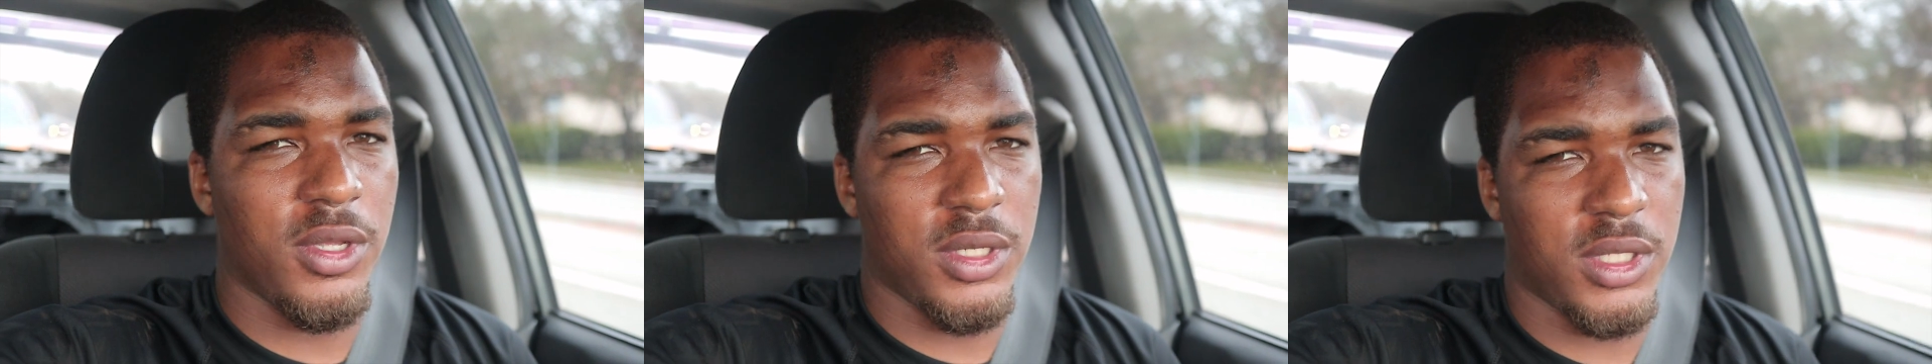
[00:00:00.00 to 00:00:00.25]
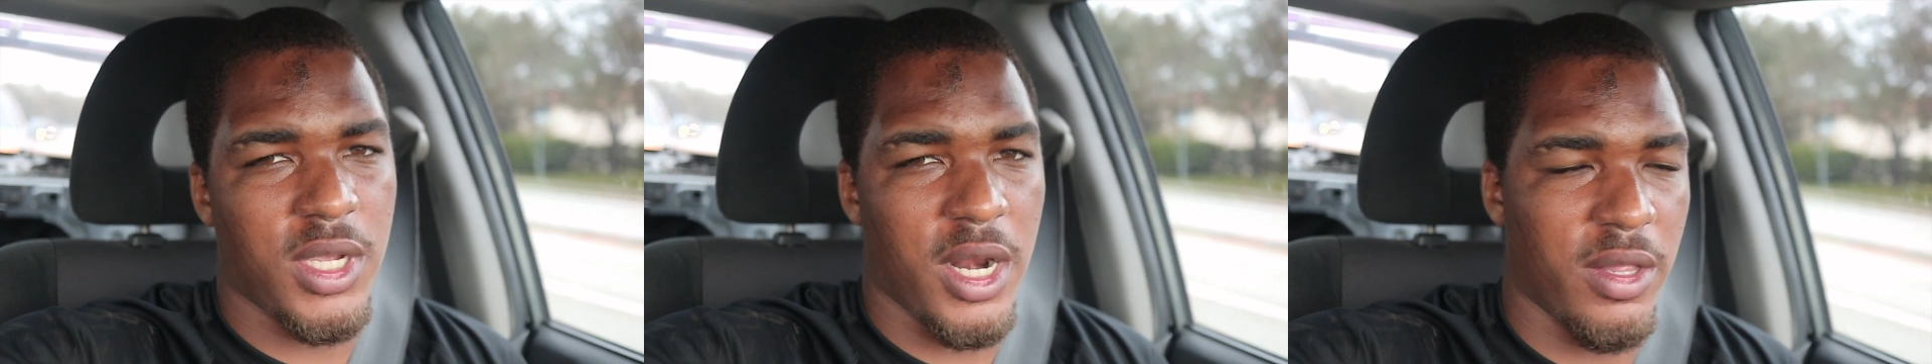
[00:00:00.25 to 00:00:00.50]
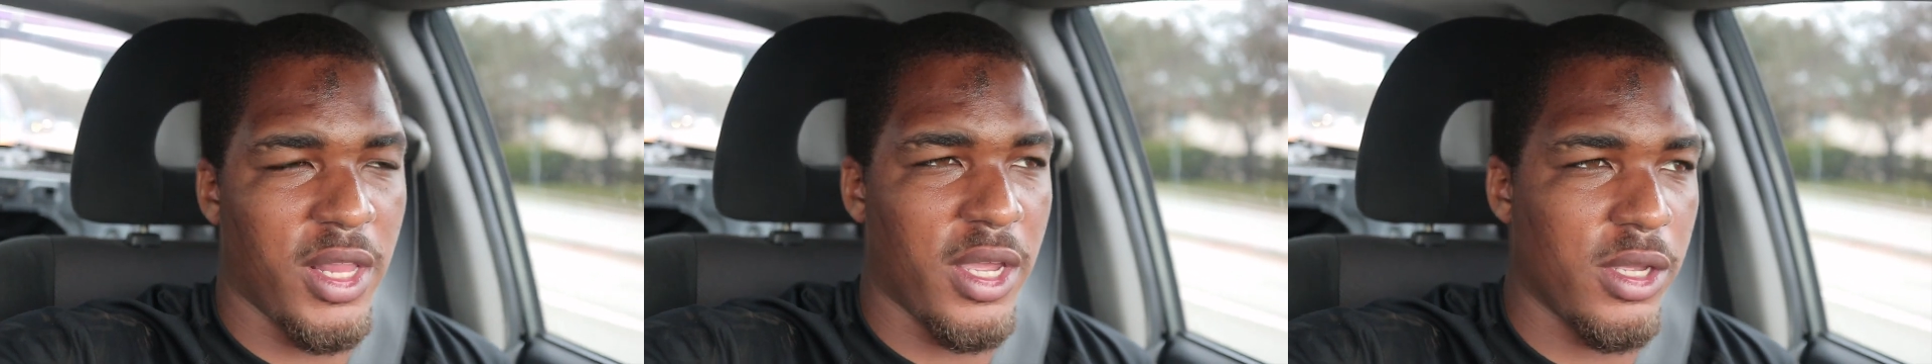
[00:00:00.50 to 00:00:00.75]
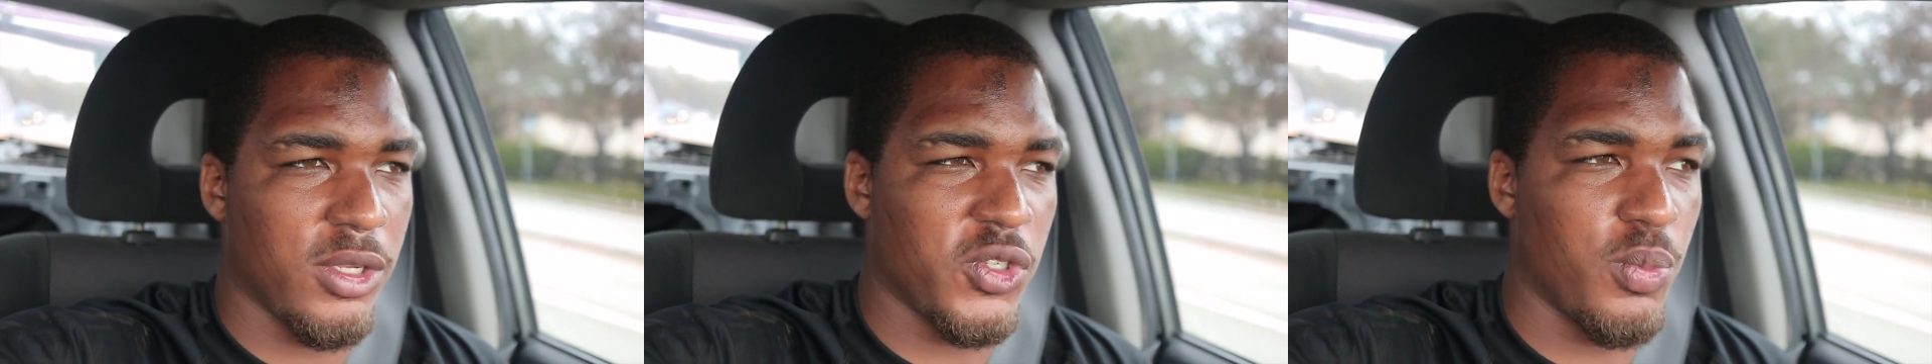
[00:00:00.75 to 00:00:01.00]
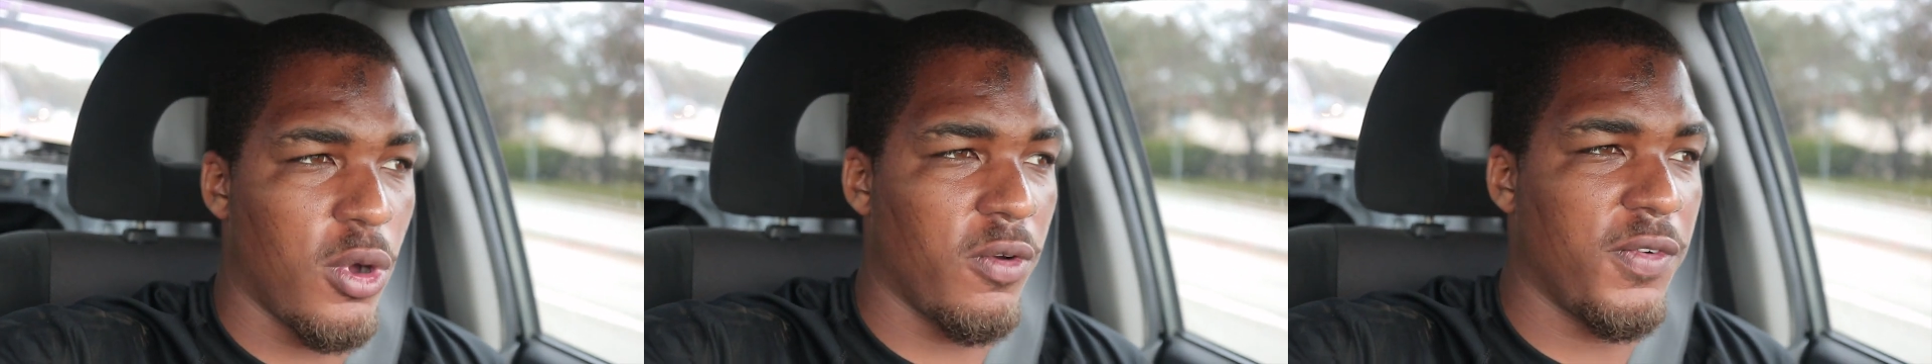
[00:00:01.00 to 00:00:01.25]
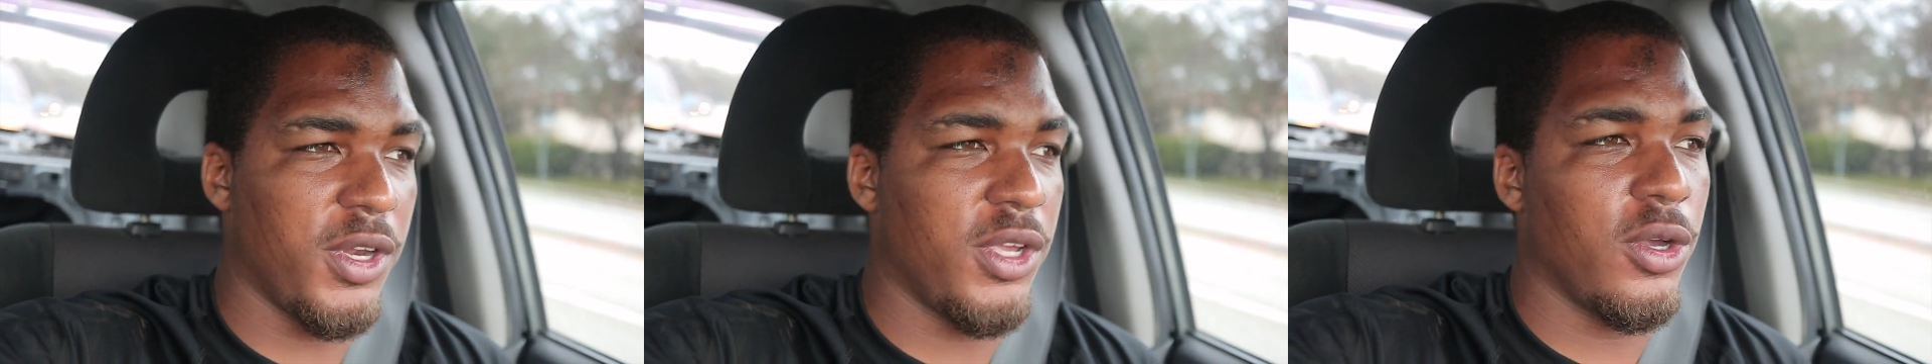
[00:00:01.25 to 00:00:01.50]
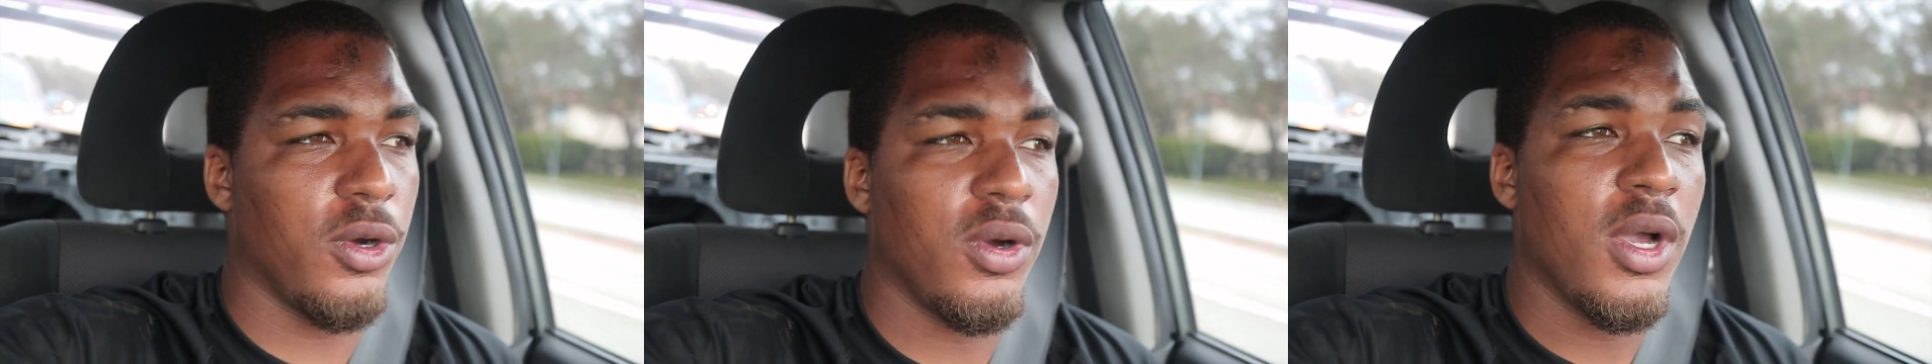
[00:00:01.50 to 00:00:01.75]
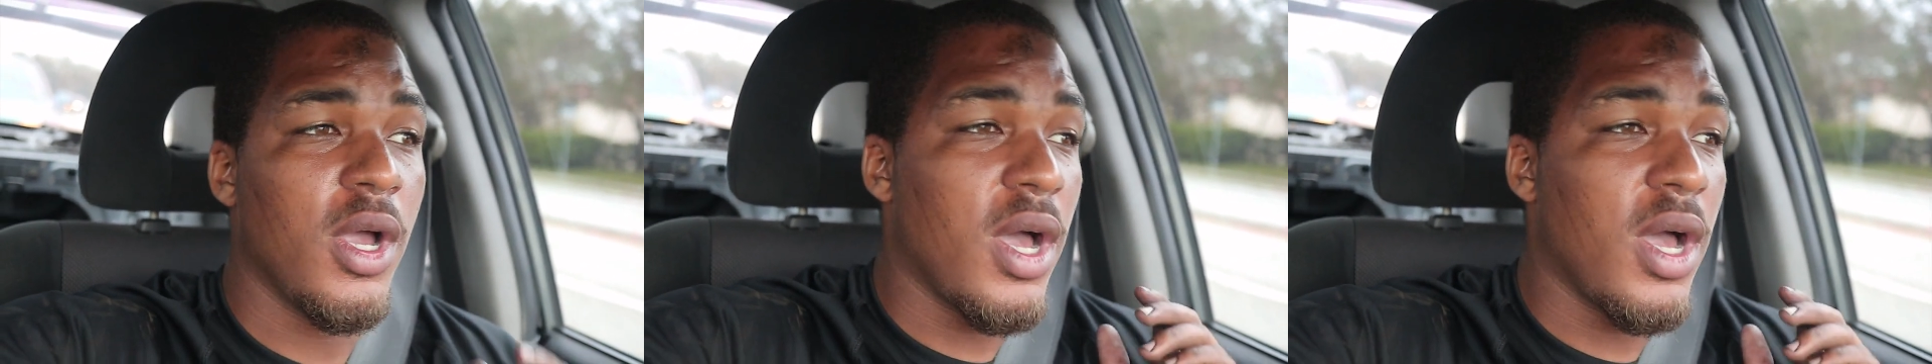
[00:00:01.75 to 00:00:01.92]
this kind of like small video.